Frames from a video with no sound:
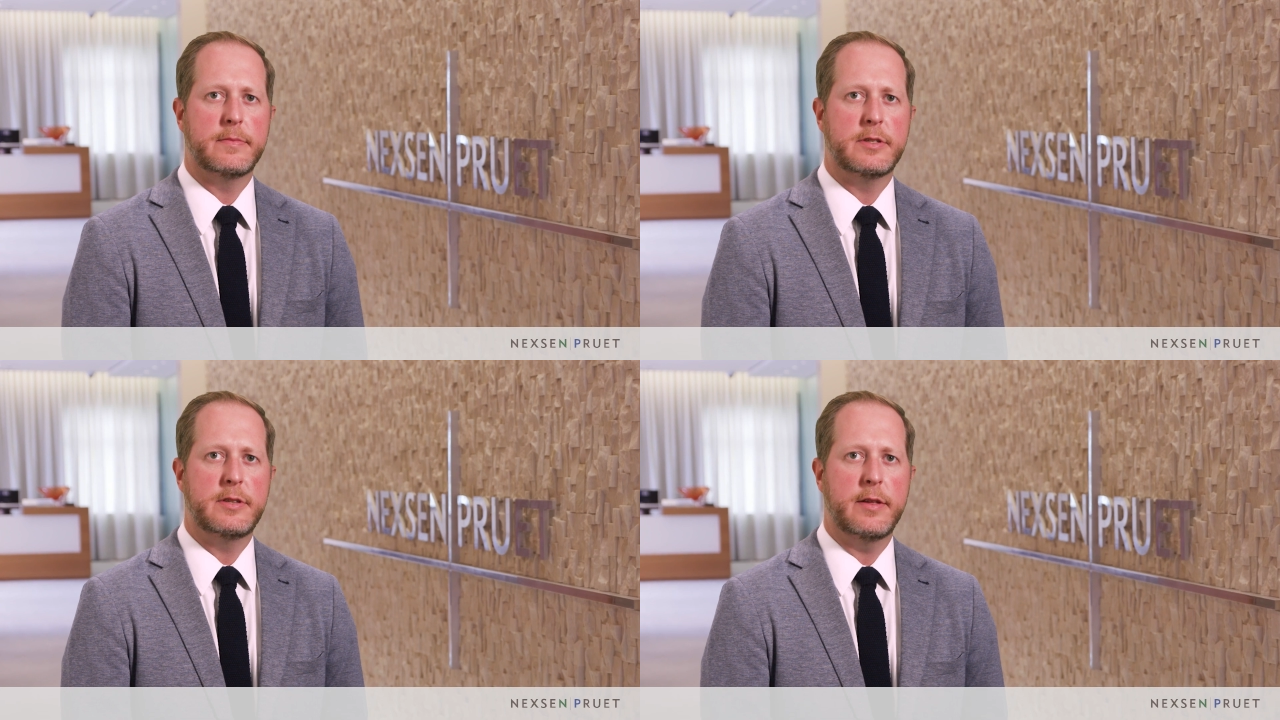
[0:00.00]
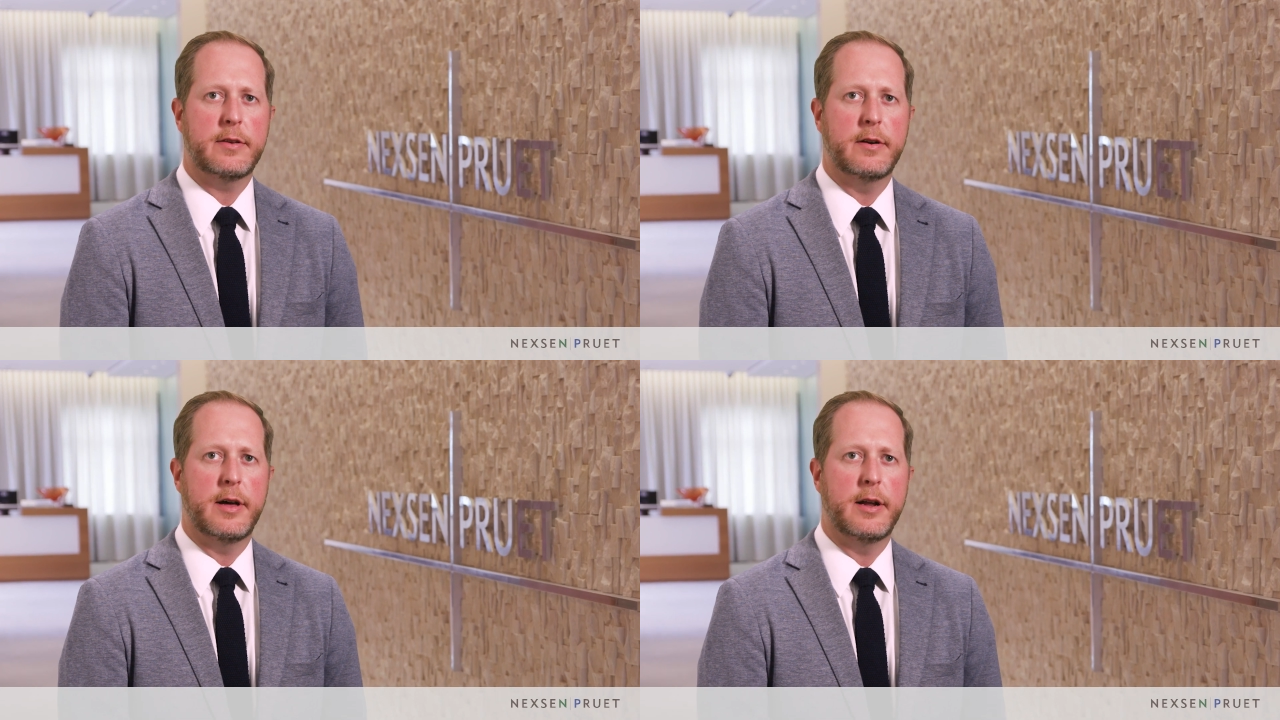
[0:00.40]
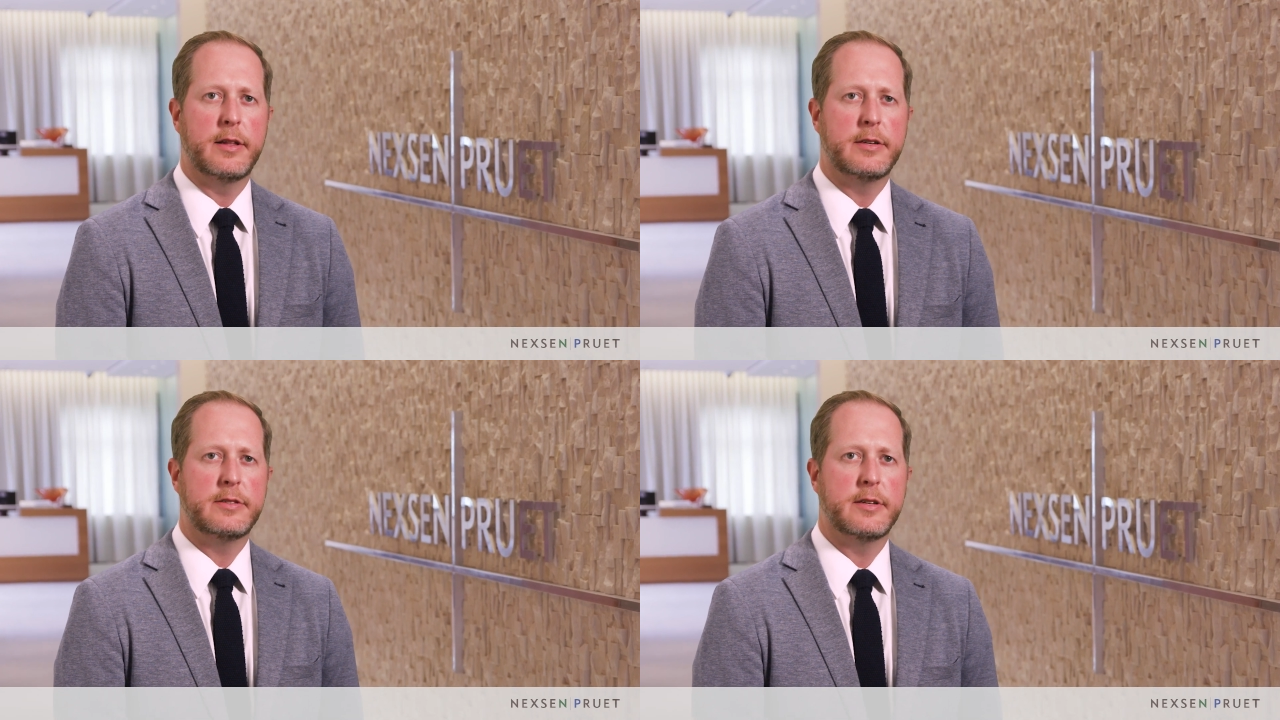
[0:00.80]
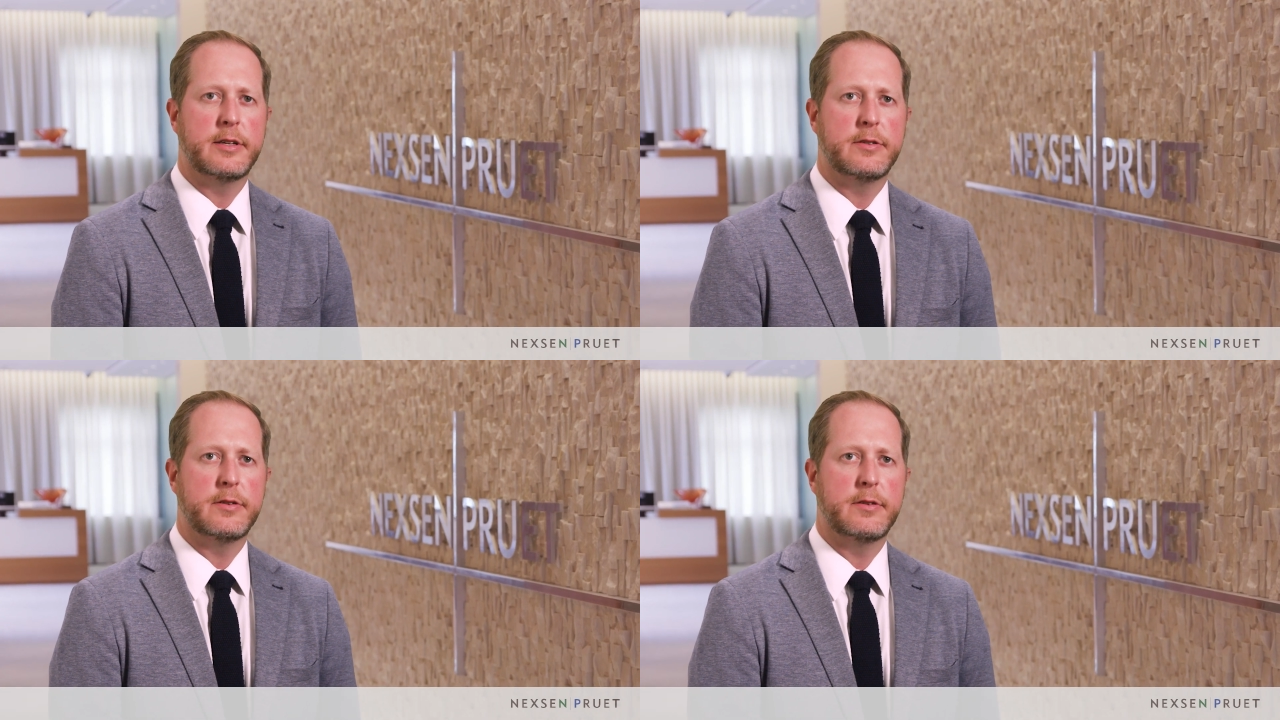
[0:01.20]
the South Carolina
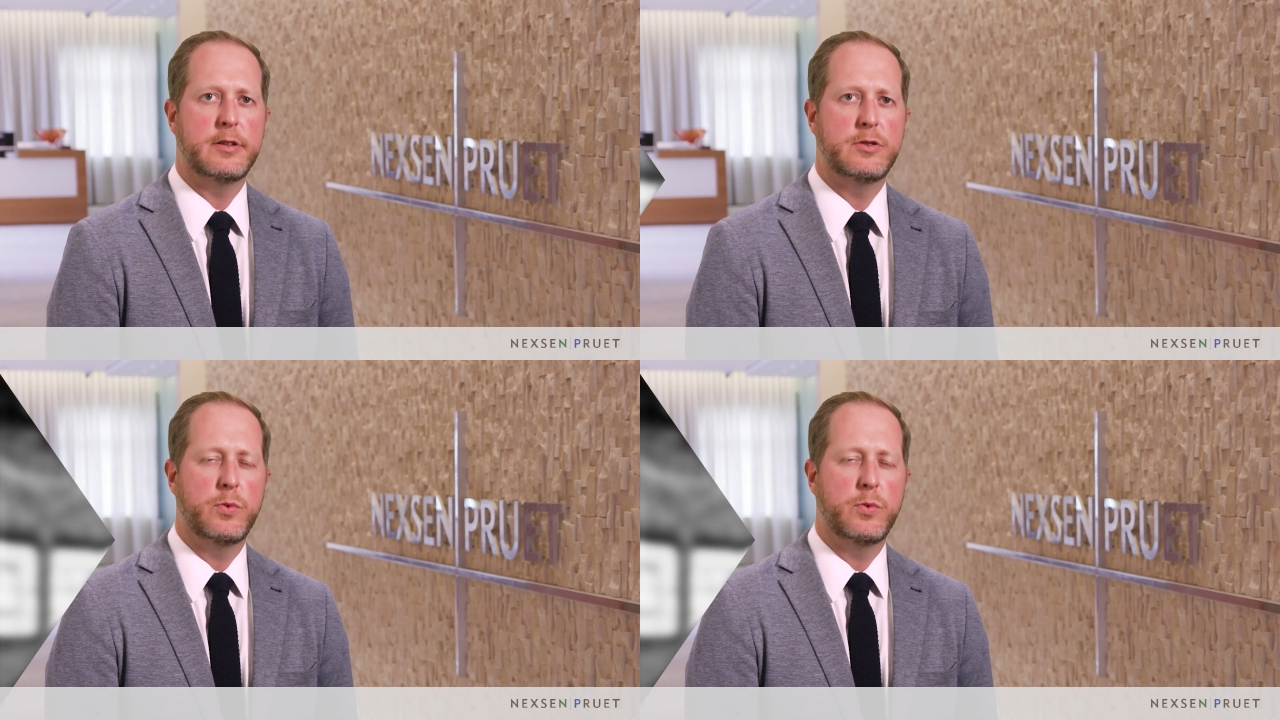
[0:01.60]
legislature in